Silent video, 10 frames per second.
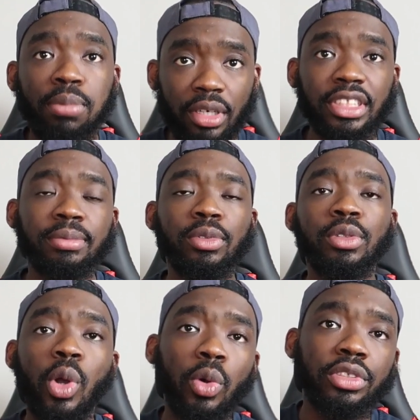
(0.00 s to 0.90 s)
or possible
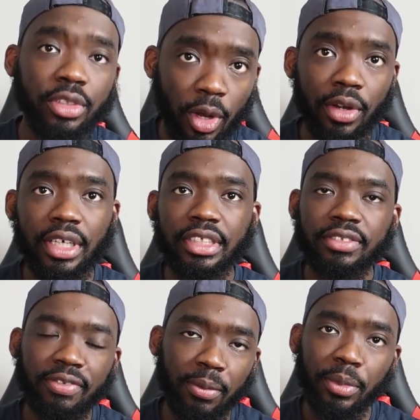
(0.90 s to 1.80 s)
goal
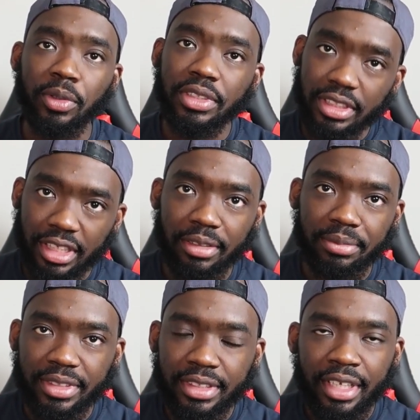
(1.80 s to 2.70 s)
scorers for both
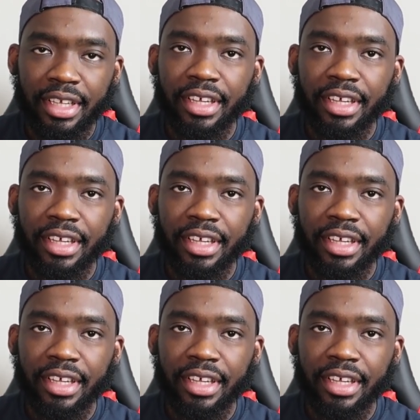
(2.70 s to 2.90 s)
teams